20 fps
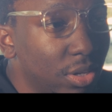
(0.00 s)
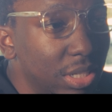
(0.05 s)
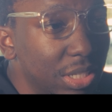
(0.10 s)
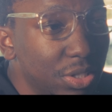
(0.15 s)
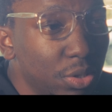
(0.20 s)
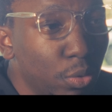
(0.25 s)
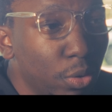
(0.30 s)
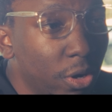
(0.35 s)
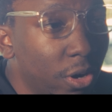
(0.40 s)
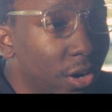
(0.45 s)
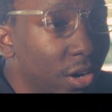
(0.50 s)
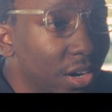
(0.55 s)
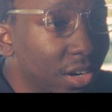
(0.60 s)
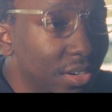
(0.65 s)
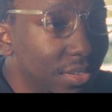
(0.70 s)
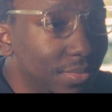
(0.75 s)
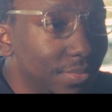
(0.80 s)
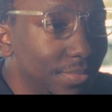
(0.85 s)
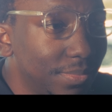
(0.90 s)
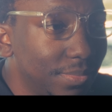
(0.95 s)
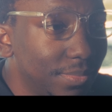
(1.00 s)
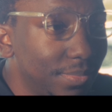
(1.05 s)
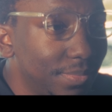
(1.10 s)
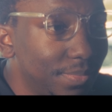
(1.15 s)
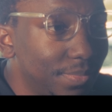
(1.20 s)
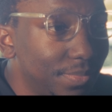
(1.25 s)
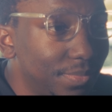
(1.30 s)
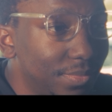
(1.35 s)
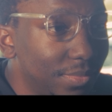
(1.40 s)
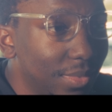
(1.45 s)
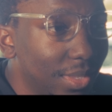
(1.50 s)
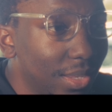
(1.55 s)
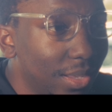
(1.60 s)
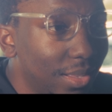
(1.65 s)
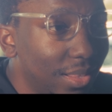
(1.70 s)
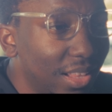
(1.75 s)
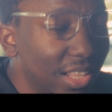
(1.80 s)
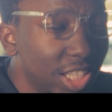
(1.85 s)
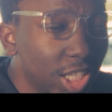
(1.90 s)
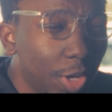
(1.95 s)
on its own car?
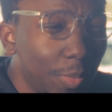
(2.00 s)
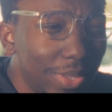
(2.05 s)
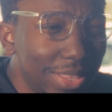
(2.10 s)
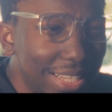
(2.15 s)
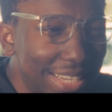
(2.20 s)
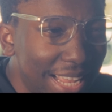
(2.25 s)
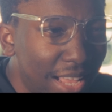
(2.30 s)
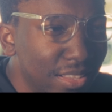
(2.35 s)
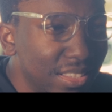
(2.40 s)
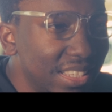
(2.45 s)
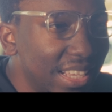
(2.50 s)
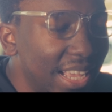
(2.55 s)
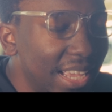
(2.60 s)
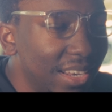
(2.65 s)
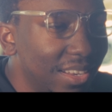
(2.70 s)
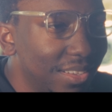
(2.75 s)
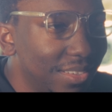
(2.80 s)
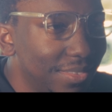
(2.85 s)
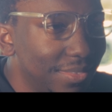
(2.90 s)
Let's talk about the downside.